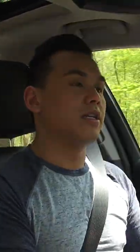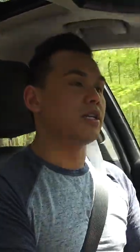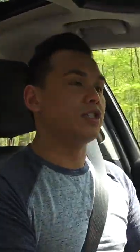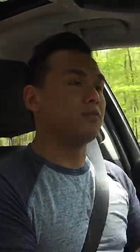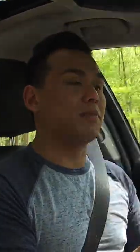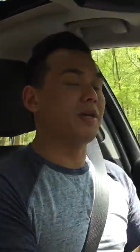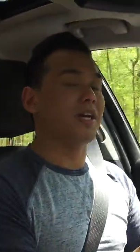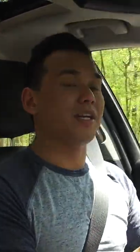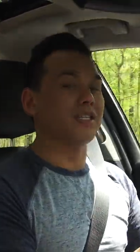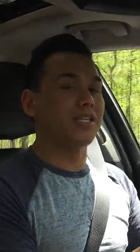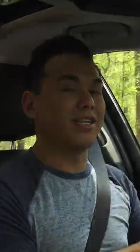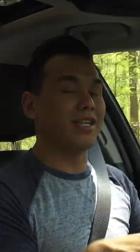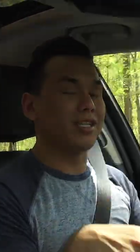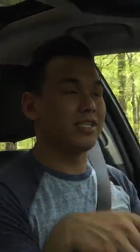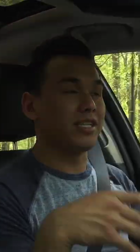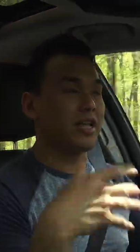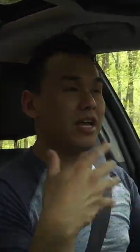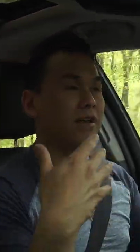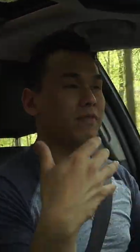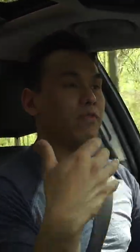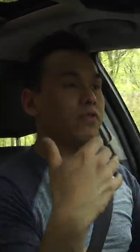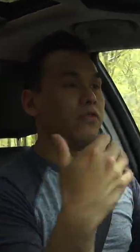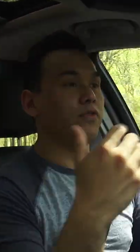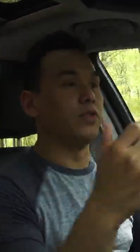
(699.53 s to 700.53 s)
just because it doesn't
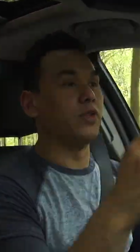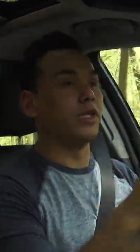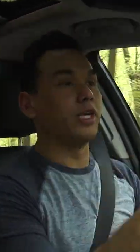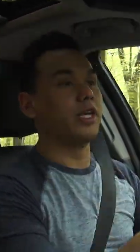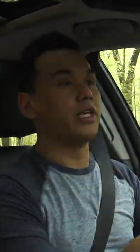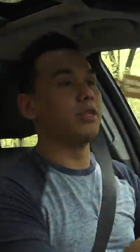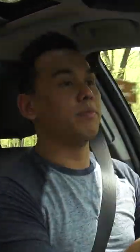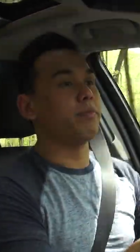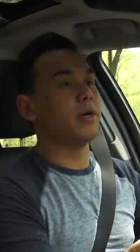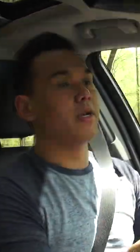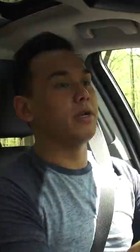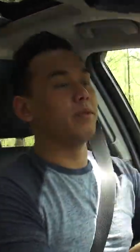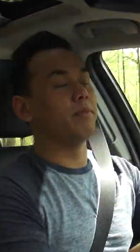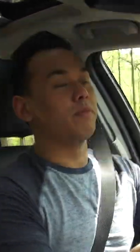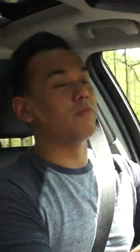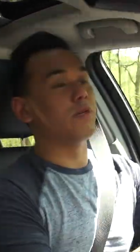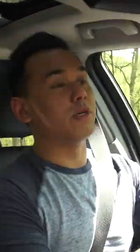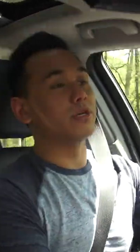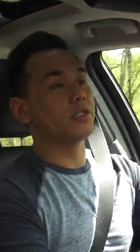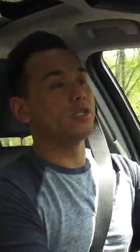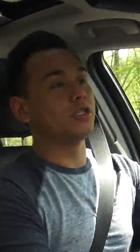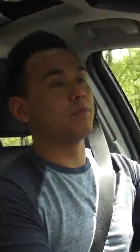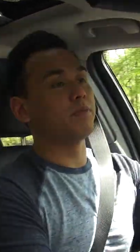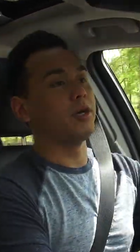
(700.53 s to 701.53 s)
have a fully independent
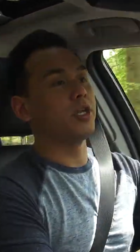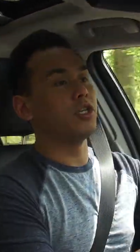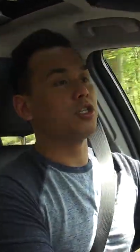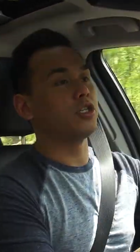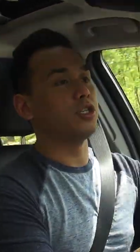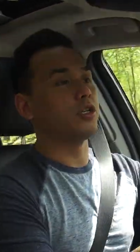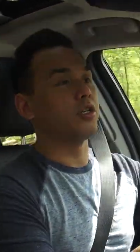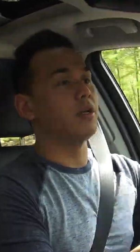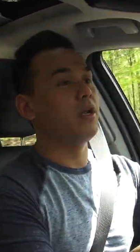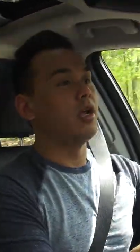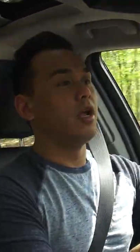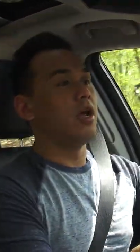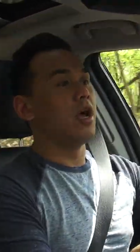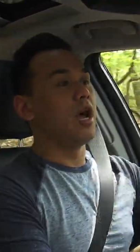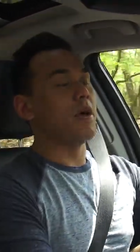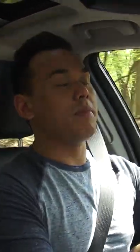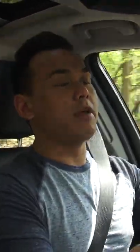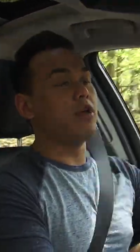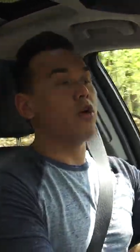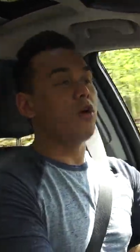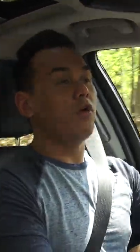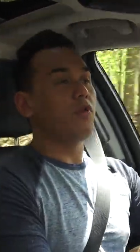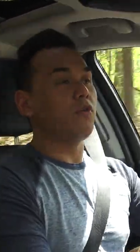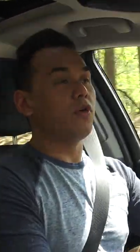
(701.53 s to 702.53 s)
rear suspension. I
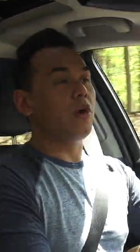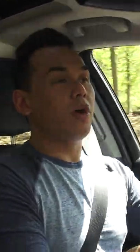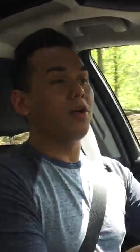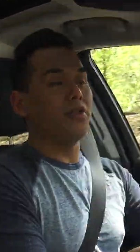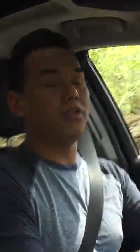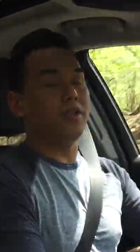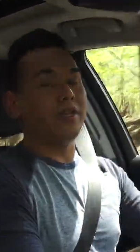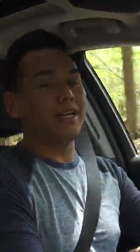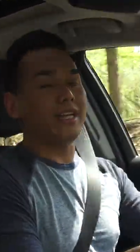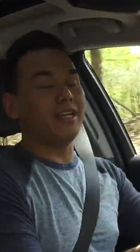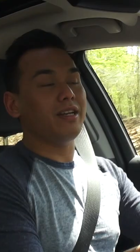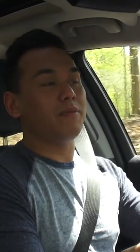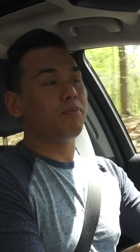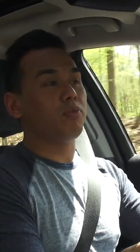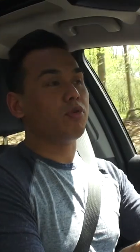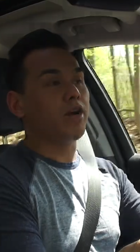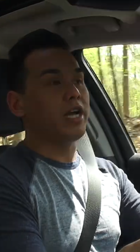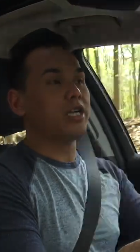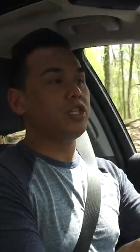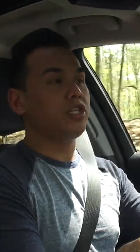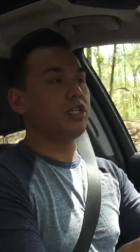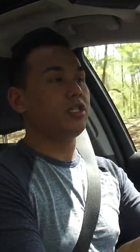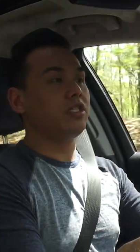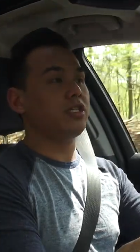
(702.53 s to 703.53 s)
mean, overall, the
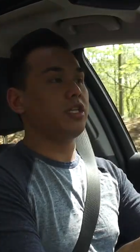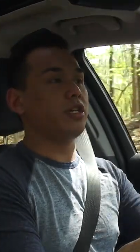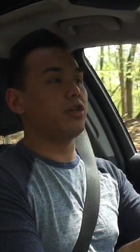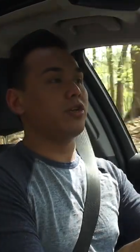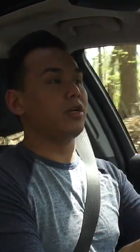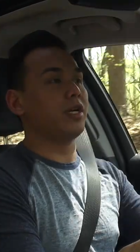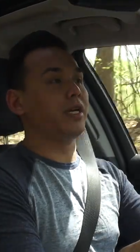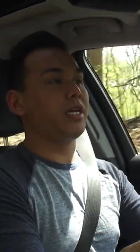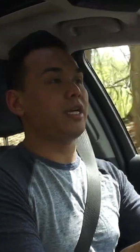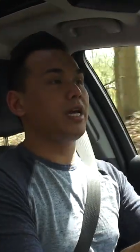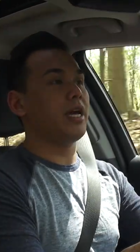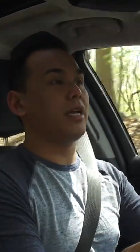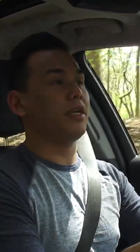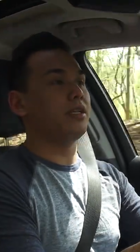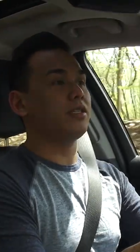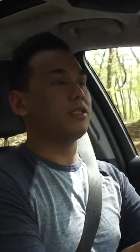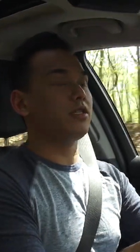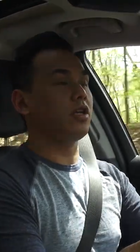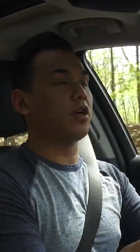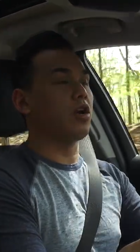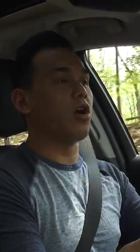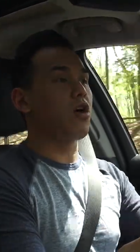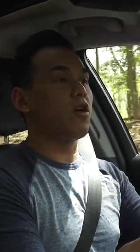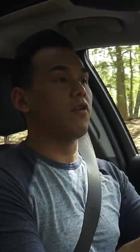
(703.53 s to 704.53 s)
impressions that you're going to get
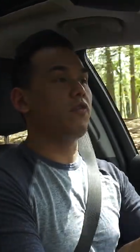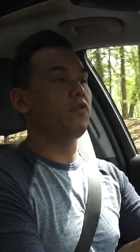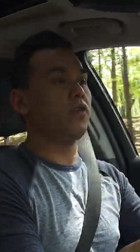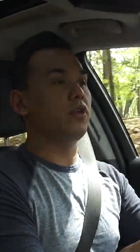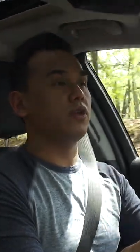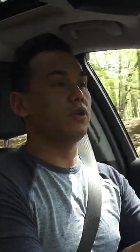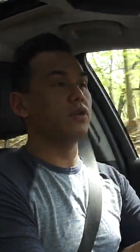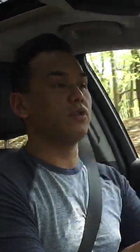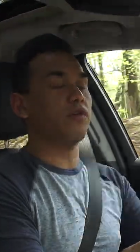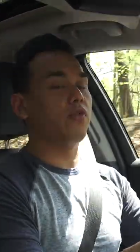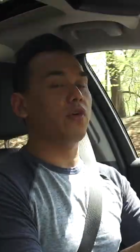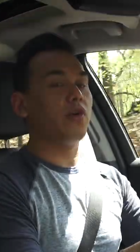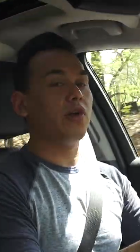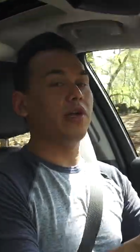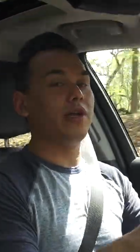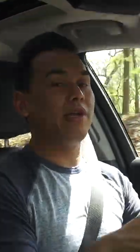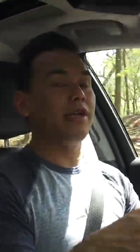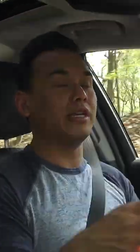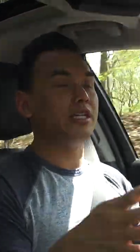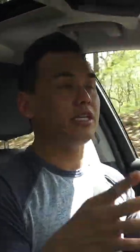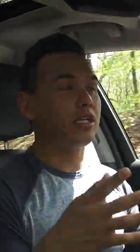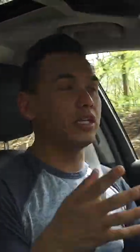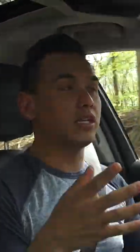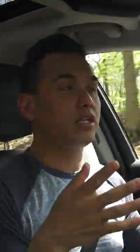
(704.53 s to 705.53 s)
is the car feels
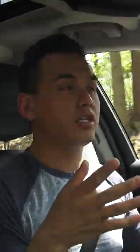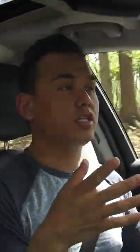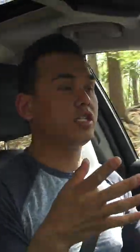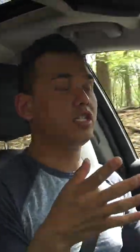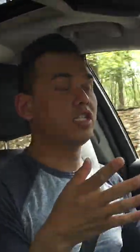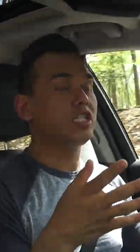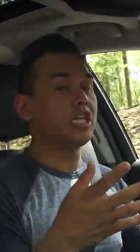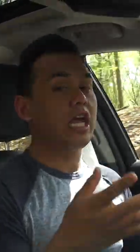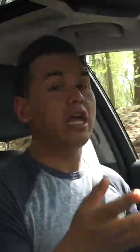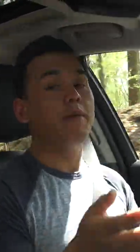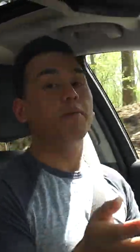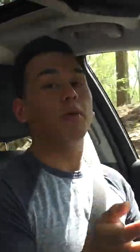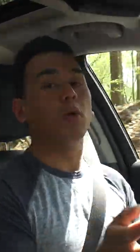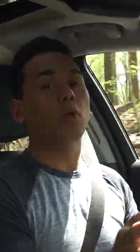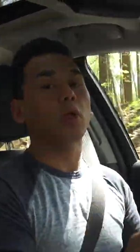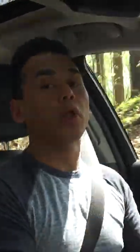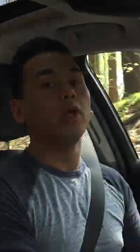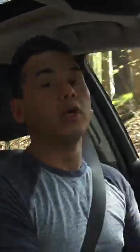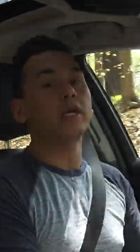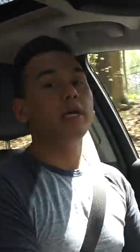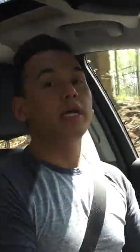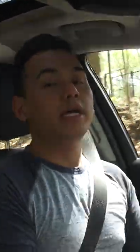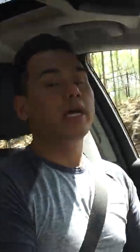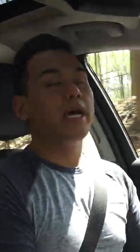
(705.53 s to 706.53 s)
very stable.
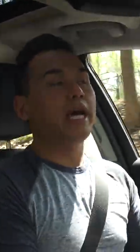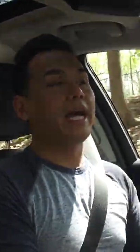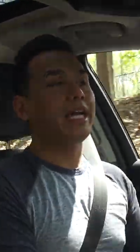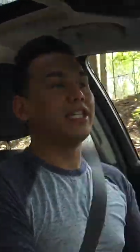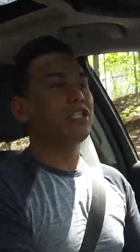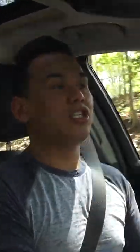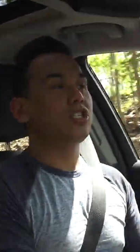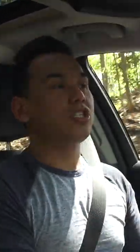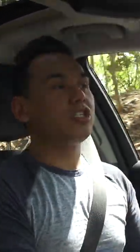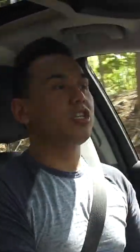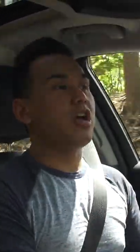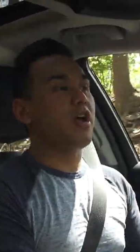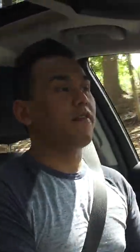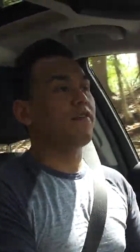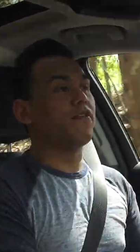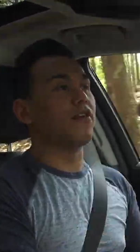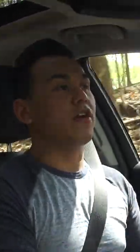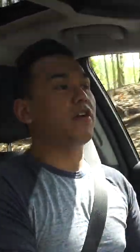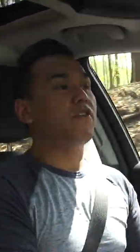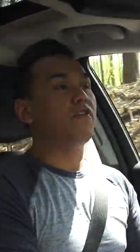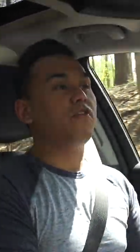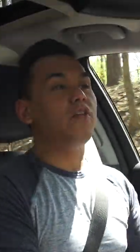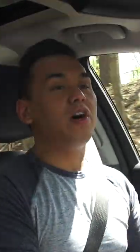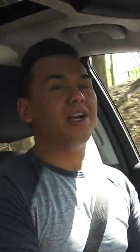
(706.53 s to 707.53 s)
It's just not
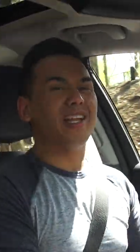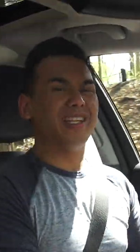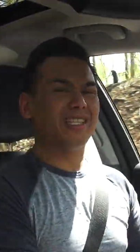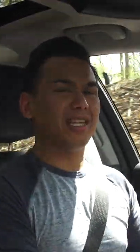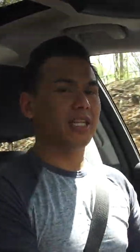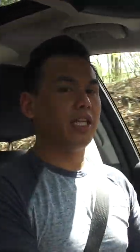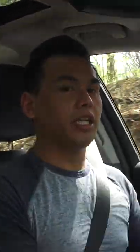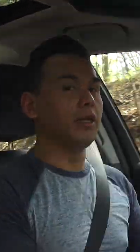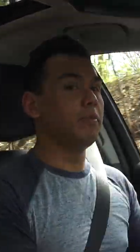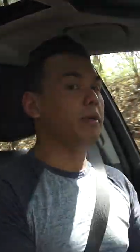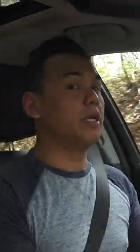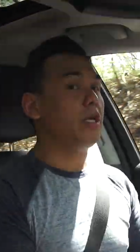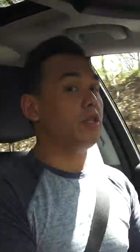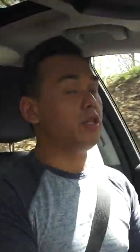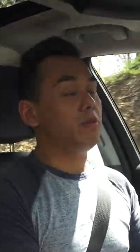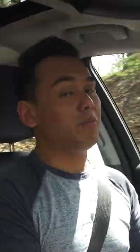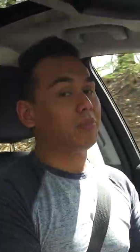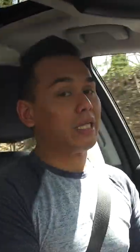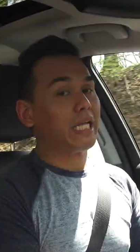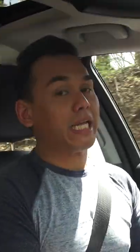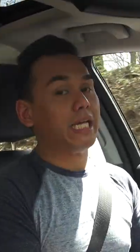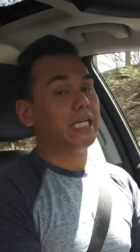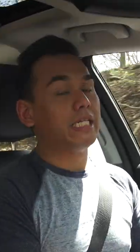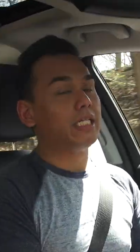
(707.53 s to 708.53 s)
very fun. It's a little bit on the
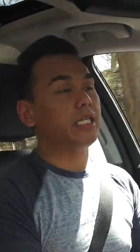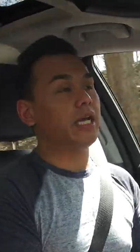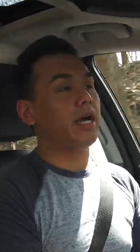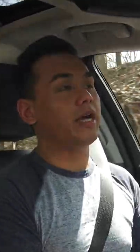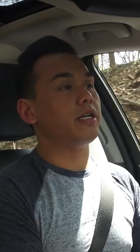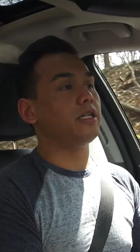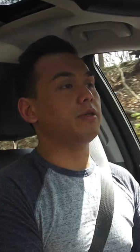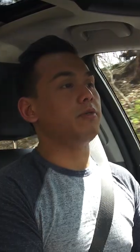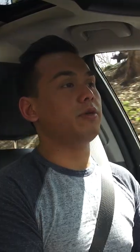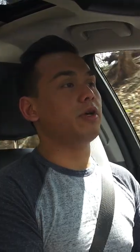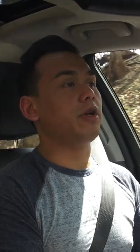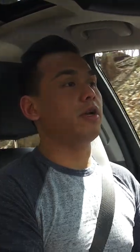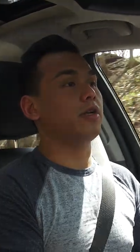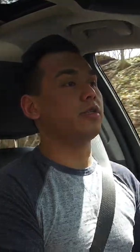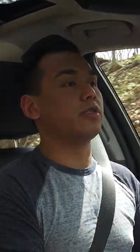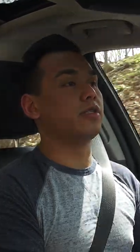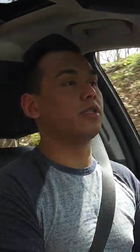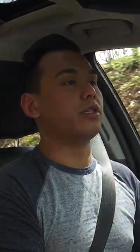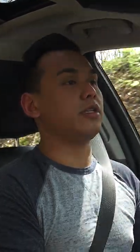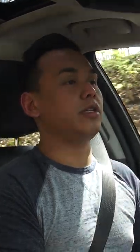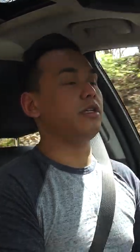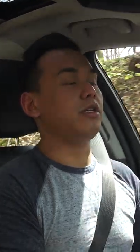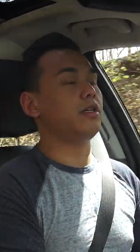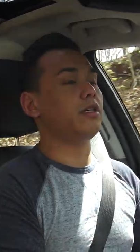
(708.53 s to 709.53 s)
bland side, to be
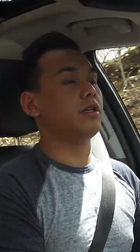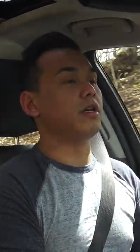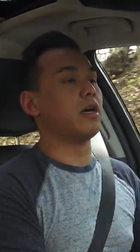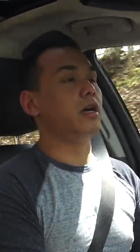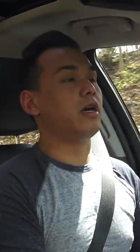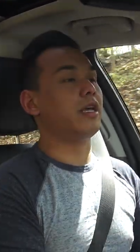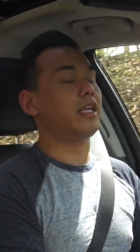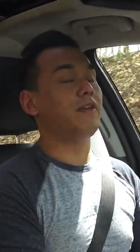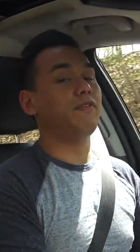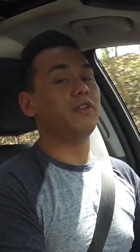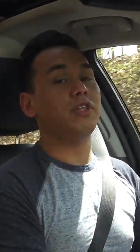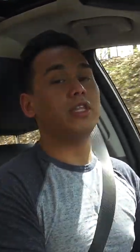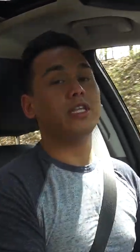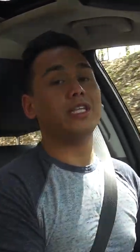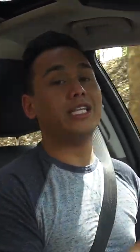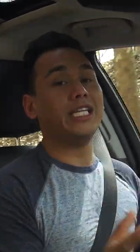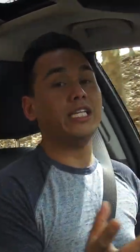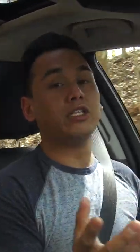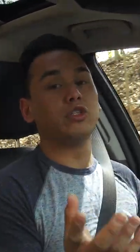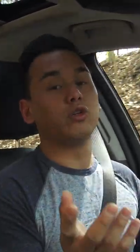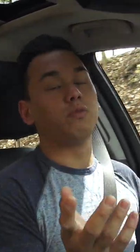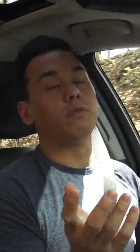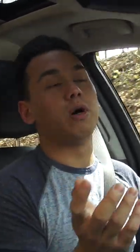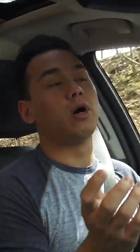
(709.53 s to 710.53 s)
honest, the uh, even the
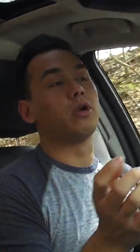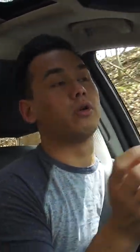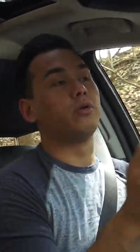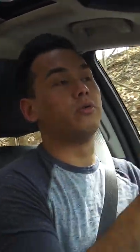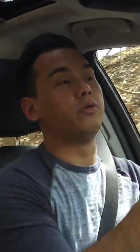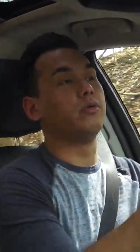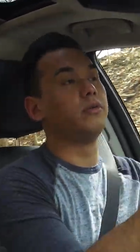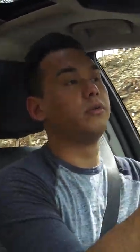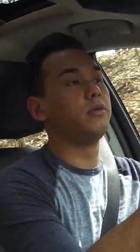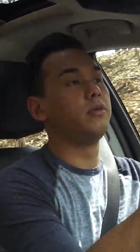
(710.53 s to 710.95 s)
diesel model.